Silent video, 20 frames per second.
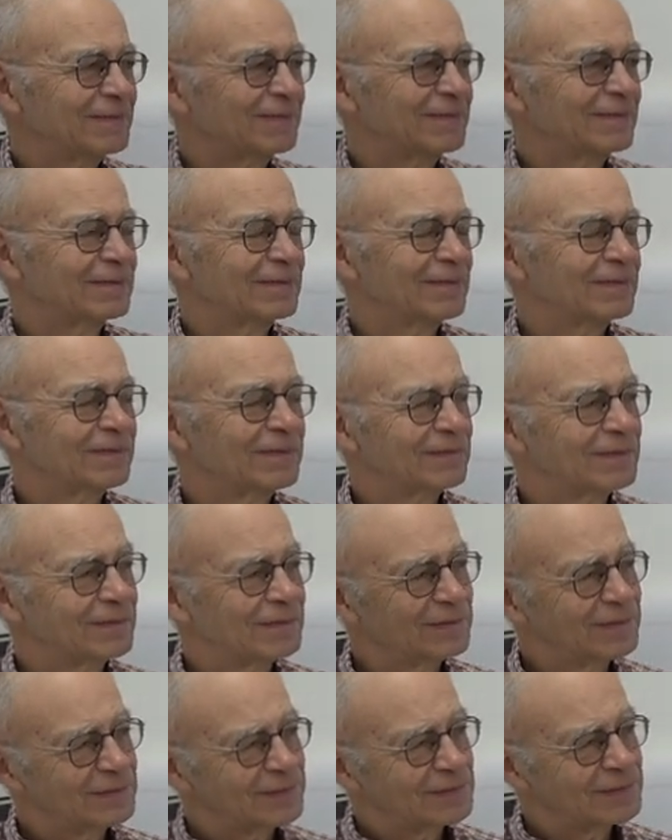
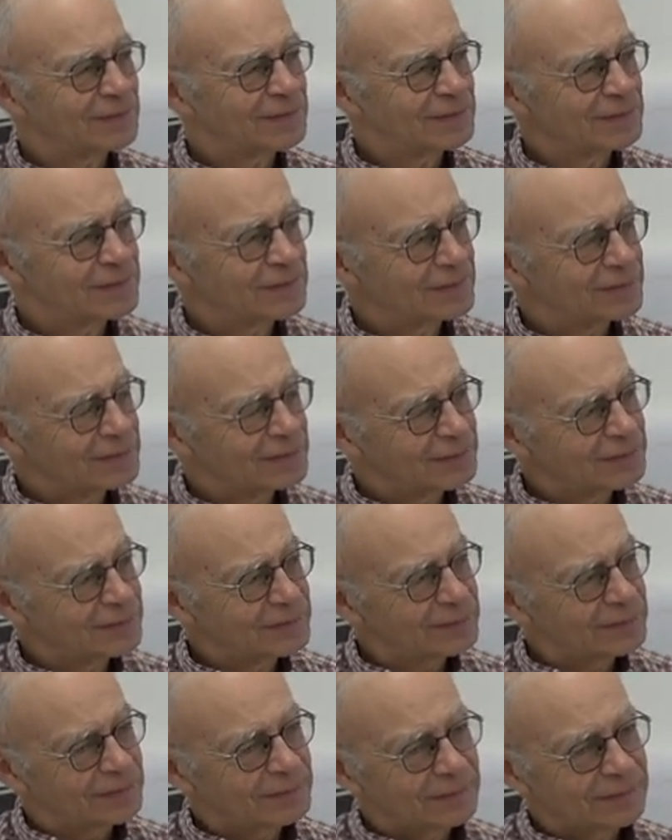
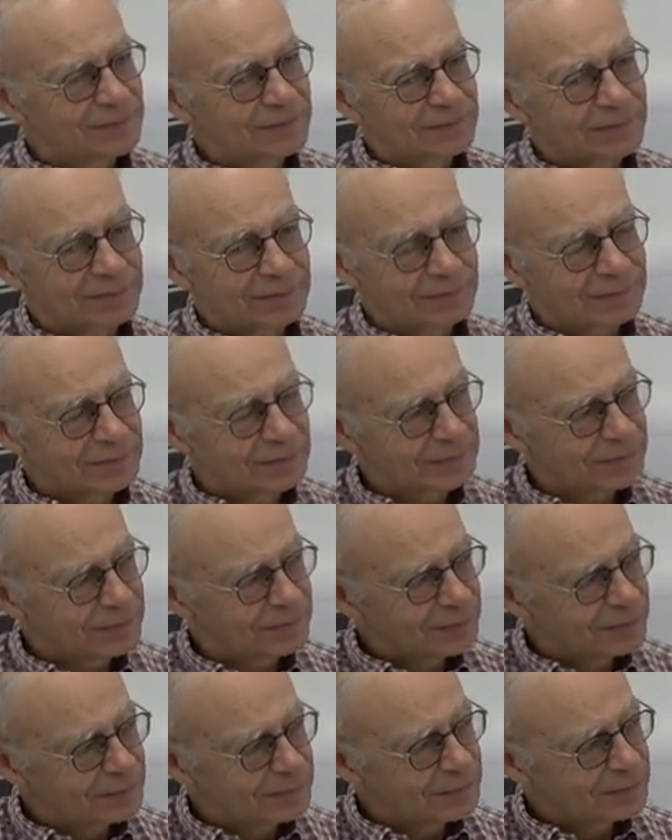
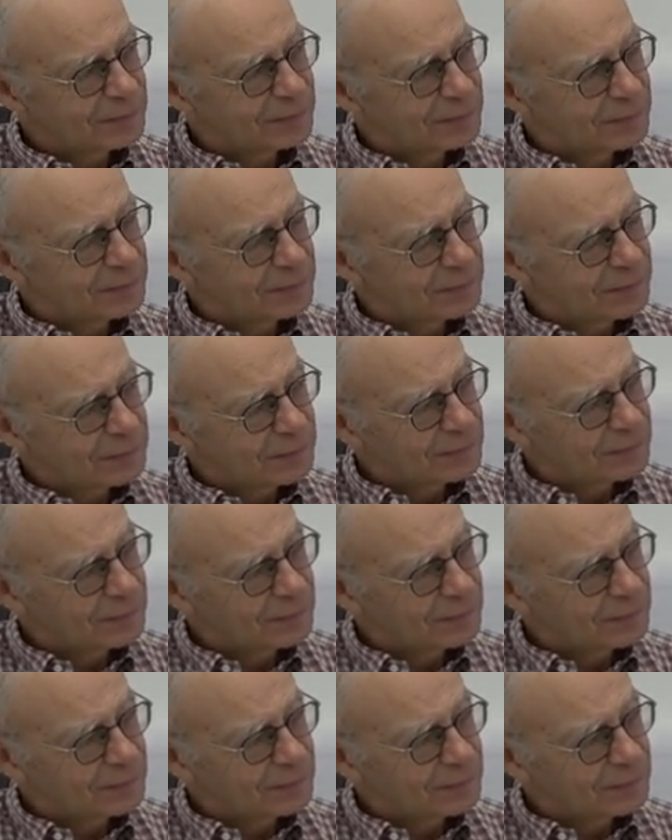(silent)